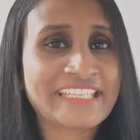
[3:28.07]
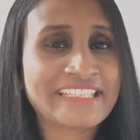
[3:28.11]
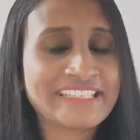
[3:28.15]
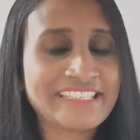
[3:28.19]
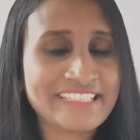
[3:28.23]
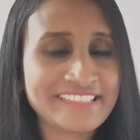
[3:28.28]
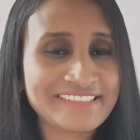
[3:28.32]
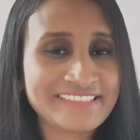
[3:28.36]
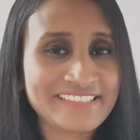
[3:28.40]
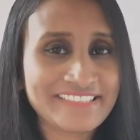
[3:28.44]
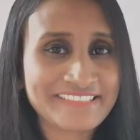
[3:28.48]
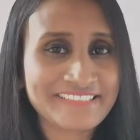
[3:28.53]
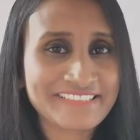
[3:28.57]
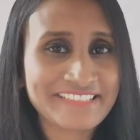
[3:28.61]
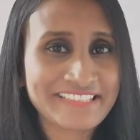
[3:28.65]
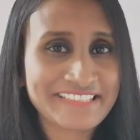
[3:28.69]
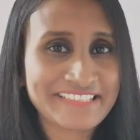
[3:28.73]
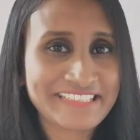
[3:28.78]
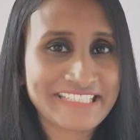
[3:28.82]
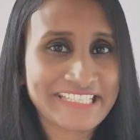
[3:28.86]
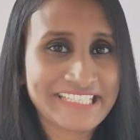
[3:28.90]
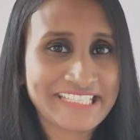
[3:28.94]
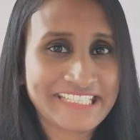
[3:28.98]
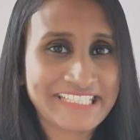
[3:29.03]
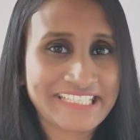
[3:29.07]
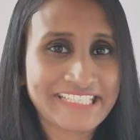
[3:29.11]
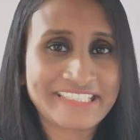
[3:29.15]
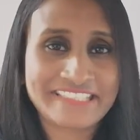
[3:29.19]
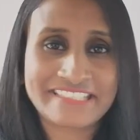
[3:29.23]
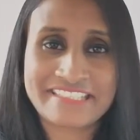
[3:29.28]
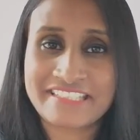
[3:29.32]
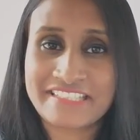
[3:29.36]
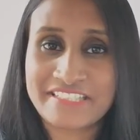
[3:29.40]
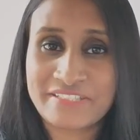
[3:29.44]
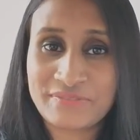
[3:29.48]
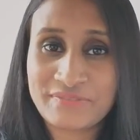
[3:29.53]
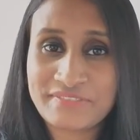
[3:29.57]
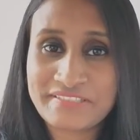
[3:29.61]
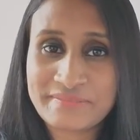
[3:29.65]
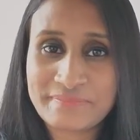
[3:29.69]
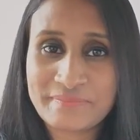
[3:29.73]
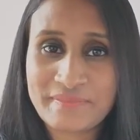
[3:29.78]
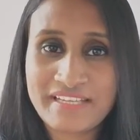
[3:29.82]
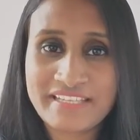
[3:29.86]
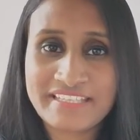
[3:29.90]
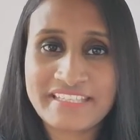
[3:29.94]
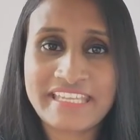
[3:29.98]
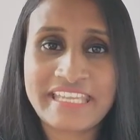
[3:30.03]
This is the theory introduced
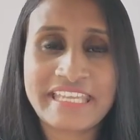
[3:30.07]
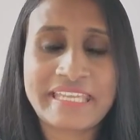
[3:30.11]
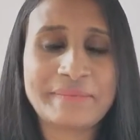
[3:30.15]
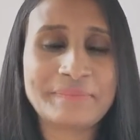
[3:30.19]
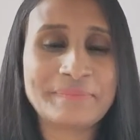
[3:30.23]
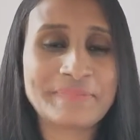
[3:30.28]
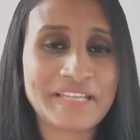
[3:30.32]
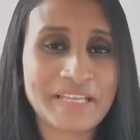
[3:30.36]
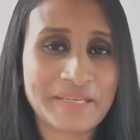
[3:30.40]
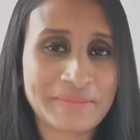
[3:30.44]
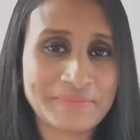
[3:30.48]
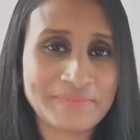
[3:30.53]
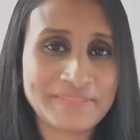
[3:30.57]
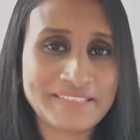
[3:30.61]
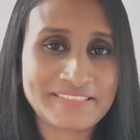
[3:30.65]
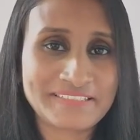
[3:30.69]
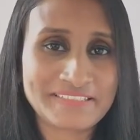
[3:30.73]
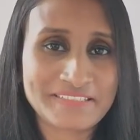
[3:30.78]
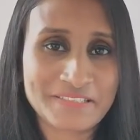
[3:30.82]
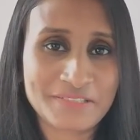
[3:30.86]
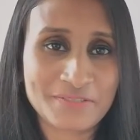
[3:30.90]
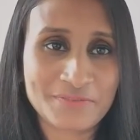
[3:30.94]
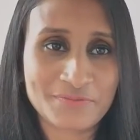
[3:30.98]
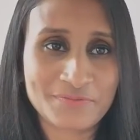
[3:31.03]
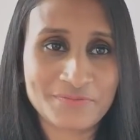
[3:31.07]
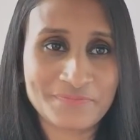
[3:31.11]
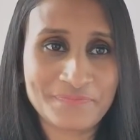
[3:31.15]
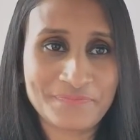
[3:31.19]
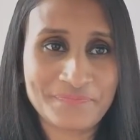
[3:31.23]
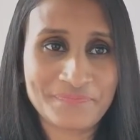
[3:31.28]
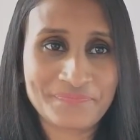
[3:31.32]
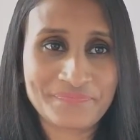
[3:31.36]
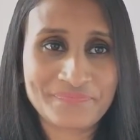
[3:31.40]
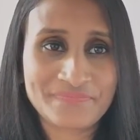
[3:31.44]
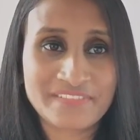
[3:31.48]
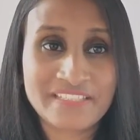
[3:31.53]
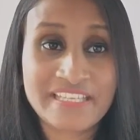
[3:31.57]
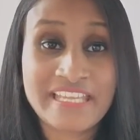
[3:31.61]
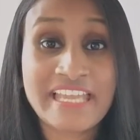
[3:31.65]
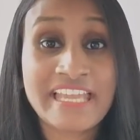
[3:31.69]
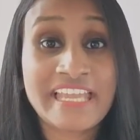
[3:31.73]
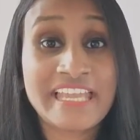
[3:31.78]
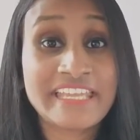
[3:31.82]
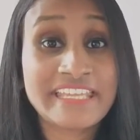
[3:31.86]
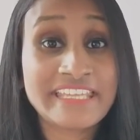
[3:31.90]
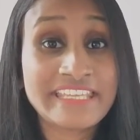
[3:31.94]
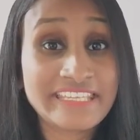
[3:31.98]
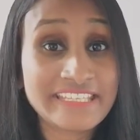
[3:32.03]
by Abraham Maslow.
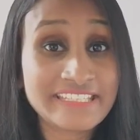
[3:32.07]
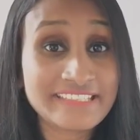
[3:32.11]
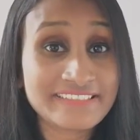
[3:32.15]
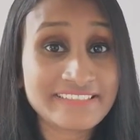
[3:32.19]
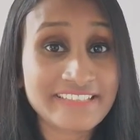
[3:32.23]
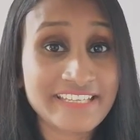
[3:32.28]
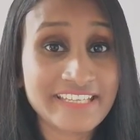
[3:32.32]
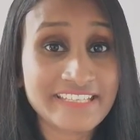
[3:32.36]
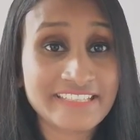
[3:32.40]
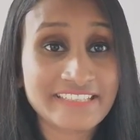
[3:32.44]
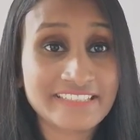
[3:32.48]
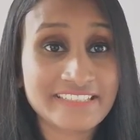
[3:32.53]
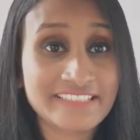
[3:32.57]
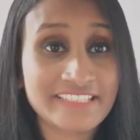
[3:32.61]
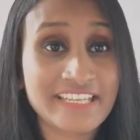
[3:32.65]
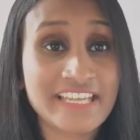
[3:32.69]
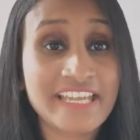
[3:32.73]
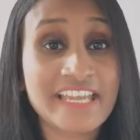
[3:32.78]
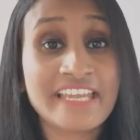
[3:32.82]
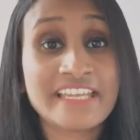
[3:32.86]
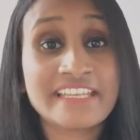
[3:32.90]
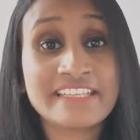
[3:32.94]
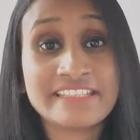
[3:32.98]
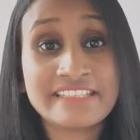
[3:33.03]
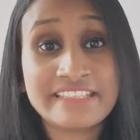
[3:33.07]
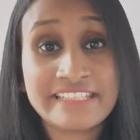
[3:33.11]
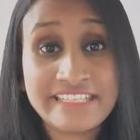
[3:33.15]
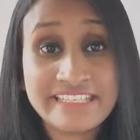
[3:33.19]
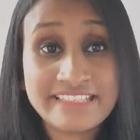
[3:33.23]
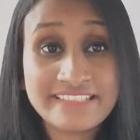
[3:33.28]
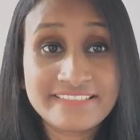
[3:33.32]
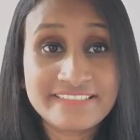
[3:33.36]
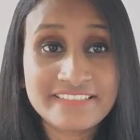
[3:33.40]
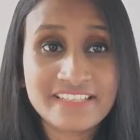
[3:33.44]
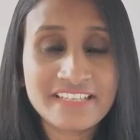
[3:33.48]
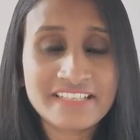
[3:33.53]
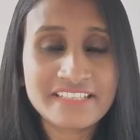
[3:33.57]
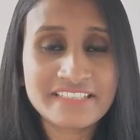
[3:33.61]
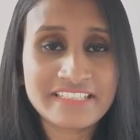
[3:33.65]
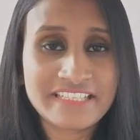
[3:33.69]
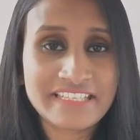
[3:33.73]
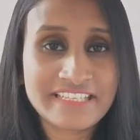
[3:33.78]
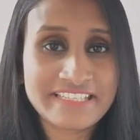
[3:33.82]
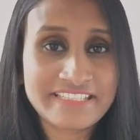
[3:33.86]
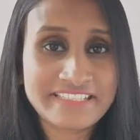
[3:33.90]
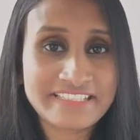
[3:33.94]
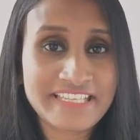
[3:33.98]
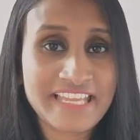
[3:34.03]
He said, needs are
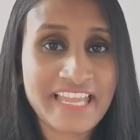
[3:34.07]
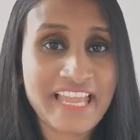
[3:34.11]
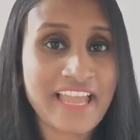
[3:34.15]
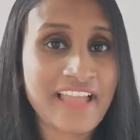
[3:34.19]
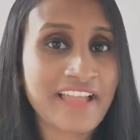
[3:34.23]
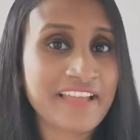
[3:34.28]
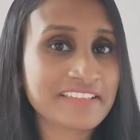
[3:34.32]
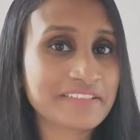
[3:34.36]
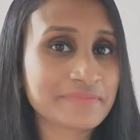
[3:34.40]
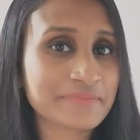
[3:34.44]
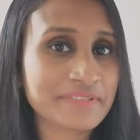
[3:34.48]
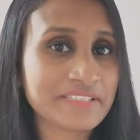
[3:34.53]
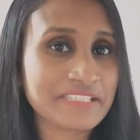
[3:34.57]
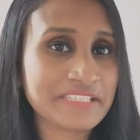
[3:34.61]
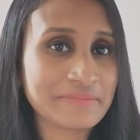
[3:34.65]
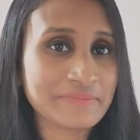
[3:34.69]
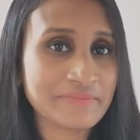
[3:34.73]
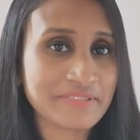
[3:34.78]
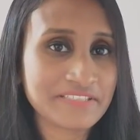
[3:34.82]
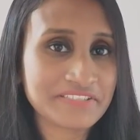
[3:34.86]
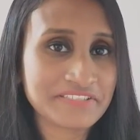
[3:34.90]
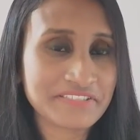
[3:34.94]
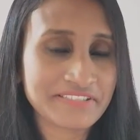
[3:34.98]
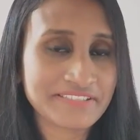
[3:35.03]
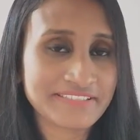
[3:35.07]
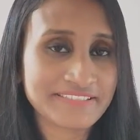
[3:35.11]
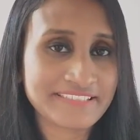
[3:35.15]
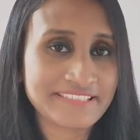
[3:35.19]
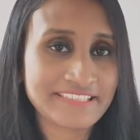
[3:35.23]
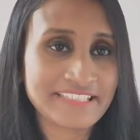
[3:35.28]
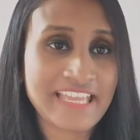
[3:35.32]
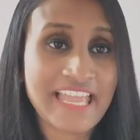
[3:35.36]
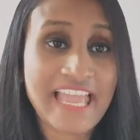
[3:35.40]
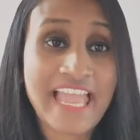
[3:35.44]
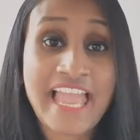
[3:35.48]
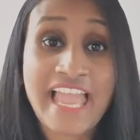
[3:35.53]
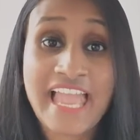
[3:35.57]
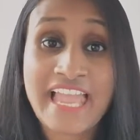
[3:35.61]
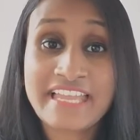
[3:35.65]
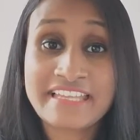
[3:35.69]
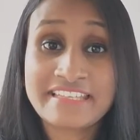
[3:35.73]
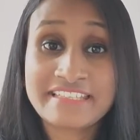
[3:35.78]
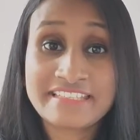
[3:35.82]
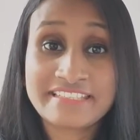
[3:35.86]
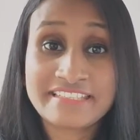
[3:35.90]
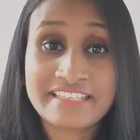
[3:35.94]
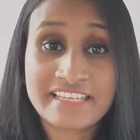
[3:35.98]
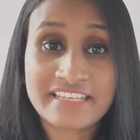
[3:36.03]
arranged as per the emergency
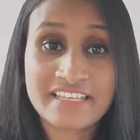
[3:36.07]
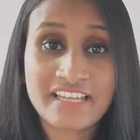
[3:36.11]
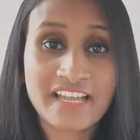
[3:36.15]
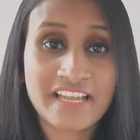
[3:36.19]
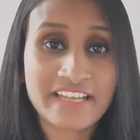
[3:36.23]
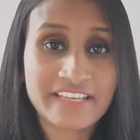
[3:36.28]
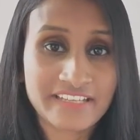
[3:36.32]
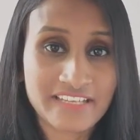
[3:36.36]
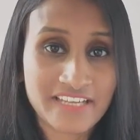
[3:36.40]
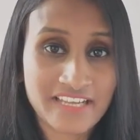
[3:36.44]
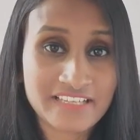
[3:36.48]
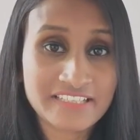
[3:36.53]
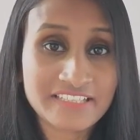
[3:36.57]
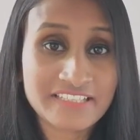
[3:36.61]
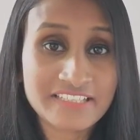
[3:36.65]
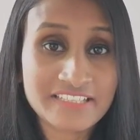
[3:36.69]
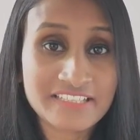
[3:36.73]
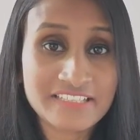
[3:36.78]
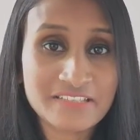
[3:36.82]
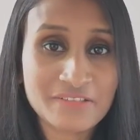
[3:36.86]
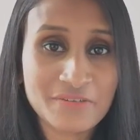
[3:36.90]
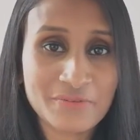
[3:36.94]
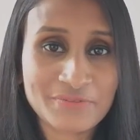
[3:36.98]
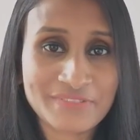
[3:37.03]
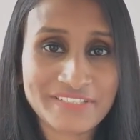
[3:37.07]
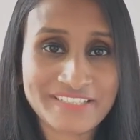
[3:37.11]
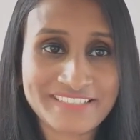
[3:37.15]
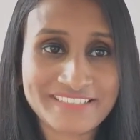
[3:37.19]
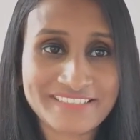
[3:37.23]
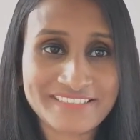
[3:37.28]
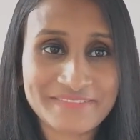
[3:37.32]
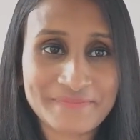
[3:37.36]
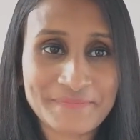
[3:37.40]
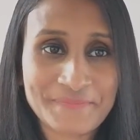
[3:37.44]
and in a hierarchical order.